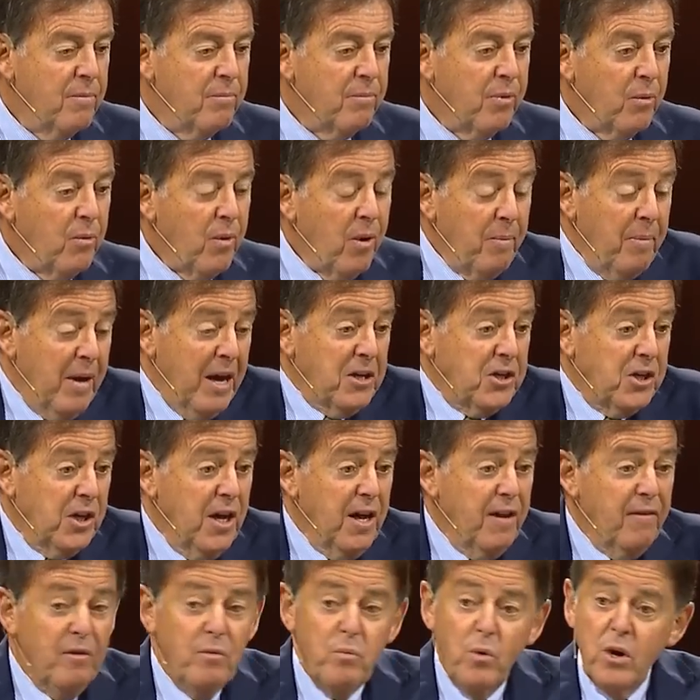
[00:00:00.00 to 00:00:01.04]
But what makes it
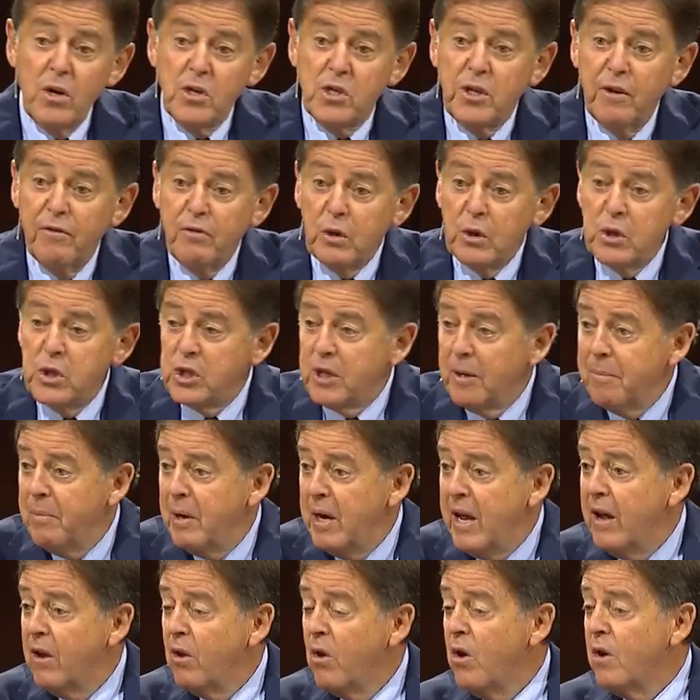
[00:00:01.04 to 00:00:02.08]
even worse if there's
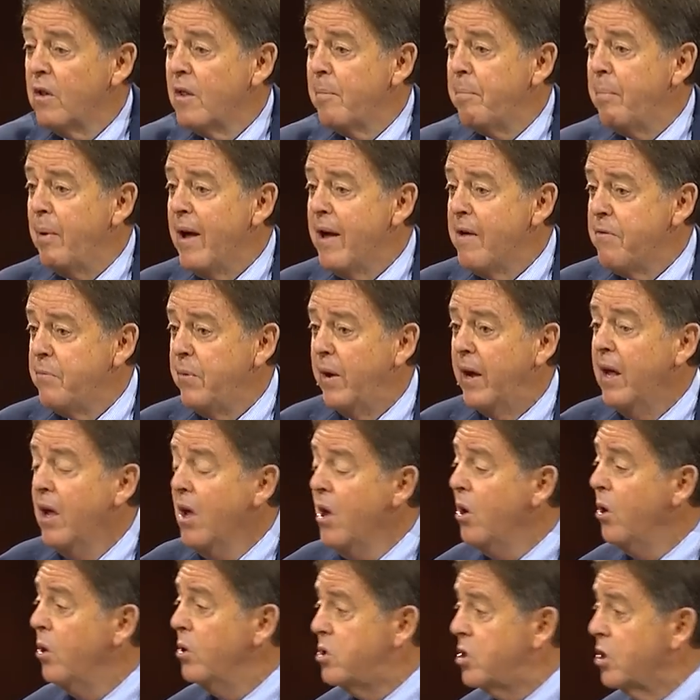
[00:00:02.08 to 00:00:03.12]
somebody along the pathway
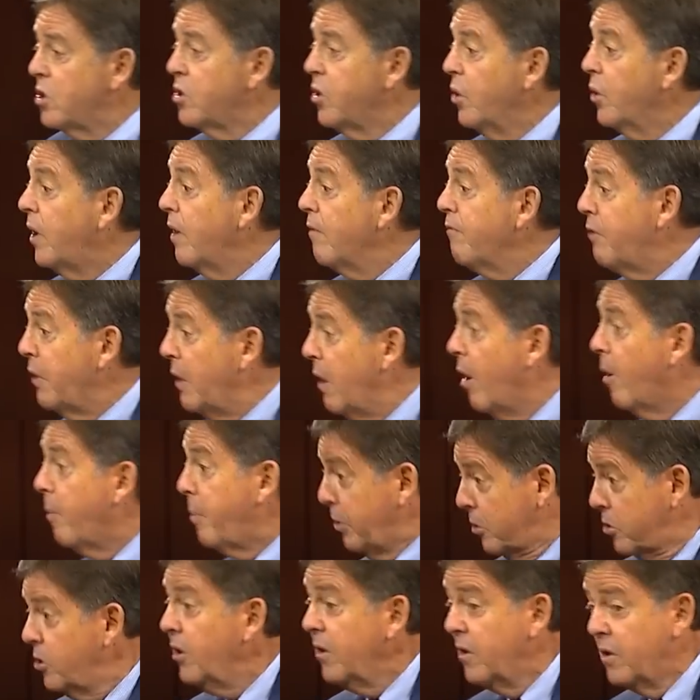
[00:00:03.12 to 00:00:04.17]
who's just looking for the
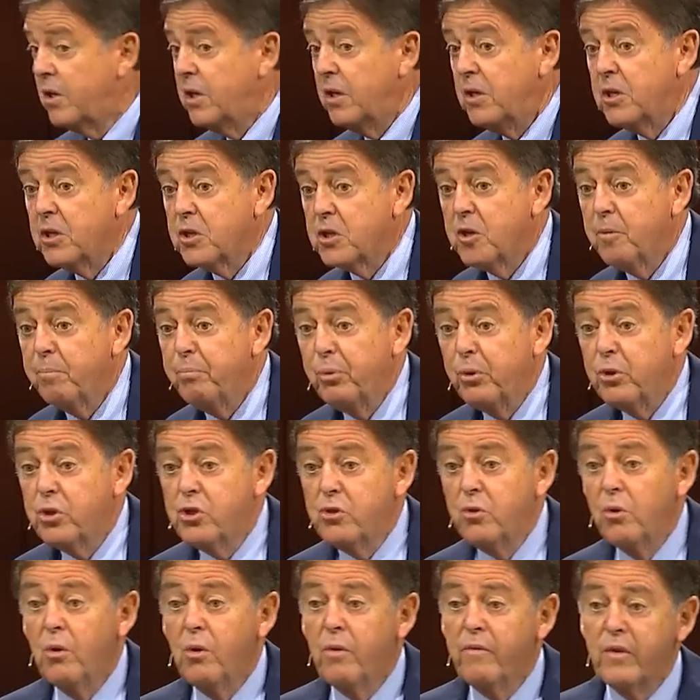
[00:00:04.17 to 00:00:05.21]
opportunity just to push
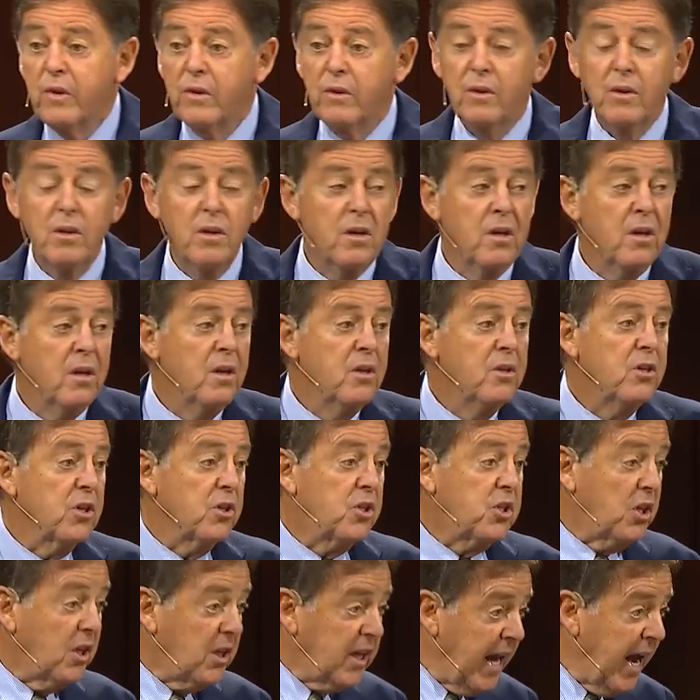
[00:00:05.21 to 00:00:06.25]
you over,
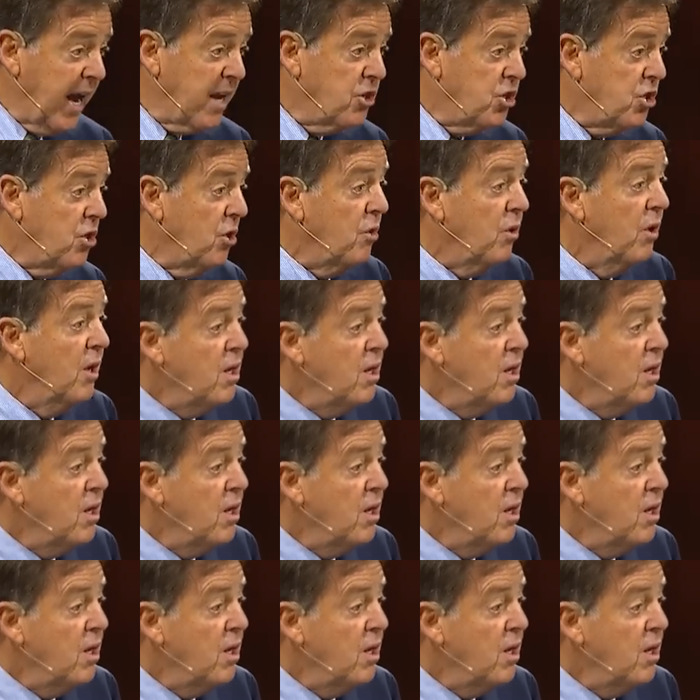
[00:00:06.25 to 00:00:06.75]
just to catch you,